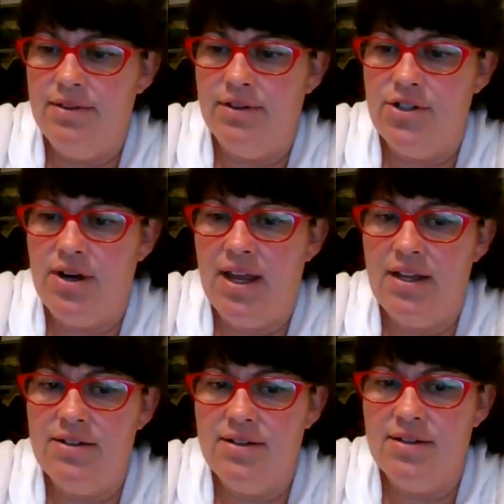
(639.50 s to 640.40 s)
they're
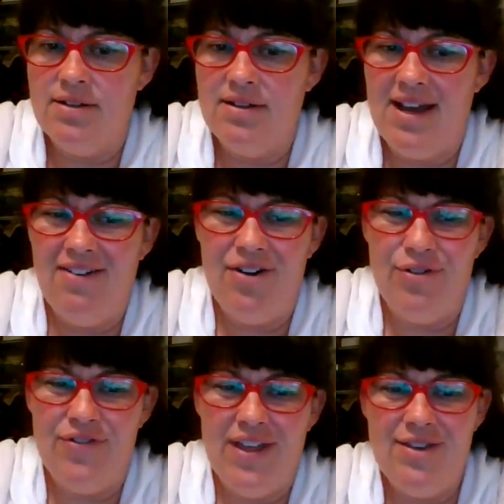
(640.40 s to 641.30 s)
trying to," I don't know
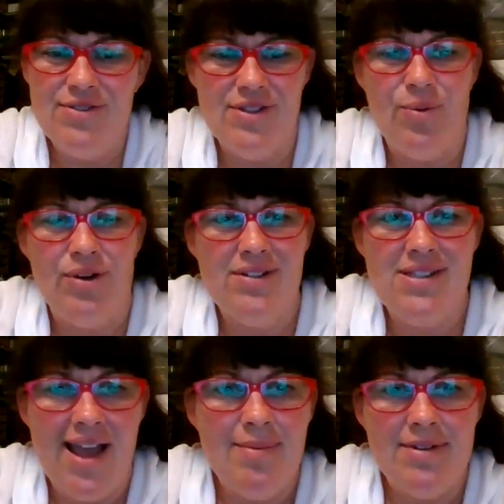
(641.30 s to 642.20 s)
if they used the word
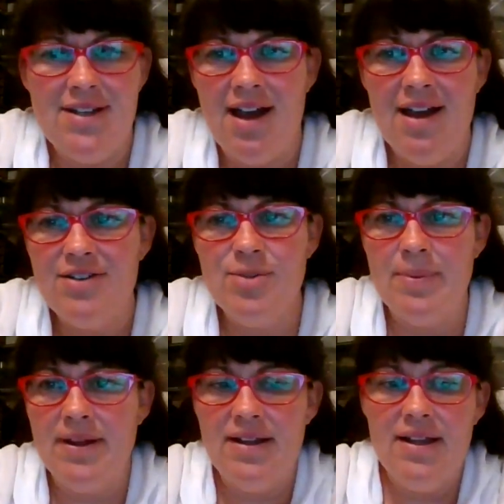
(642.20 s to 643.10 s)
sabotage,
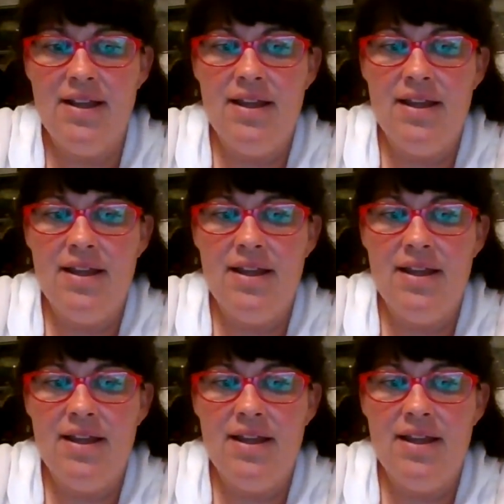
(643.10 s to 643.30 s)
but